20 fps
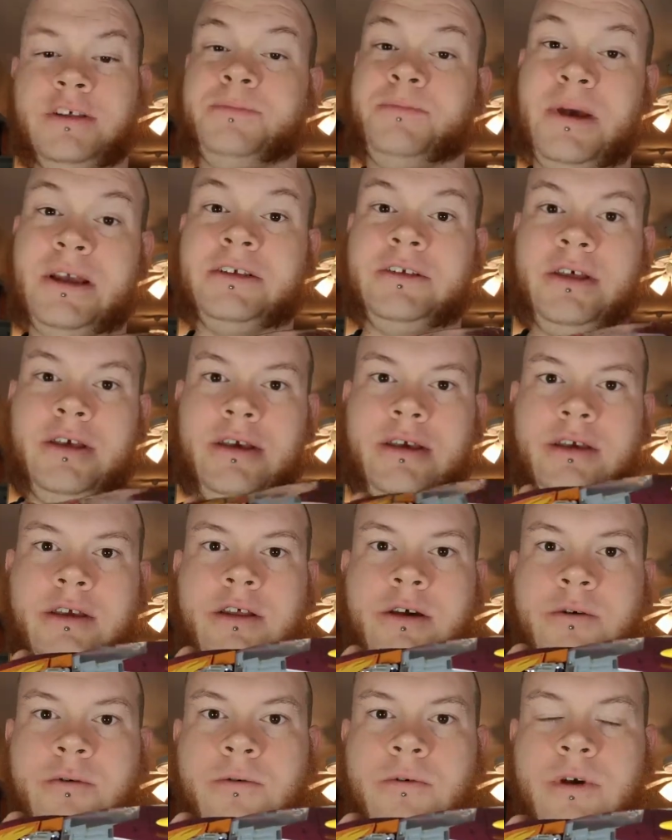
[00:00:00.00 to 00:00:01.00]
especially,
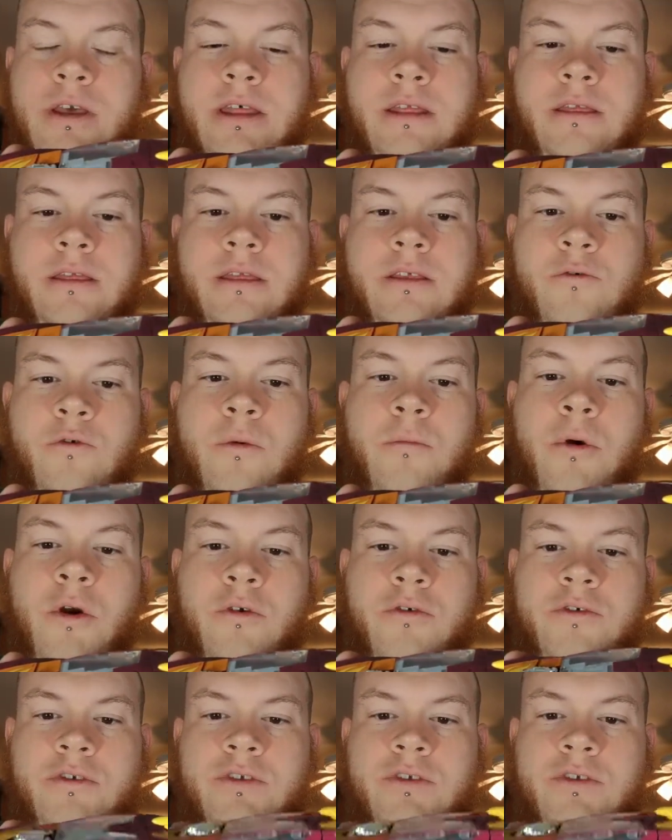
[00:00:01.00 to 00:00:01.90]
you know, in the Rebirth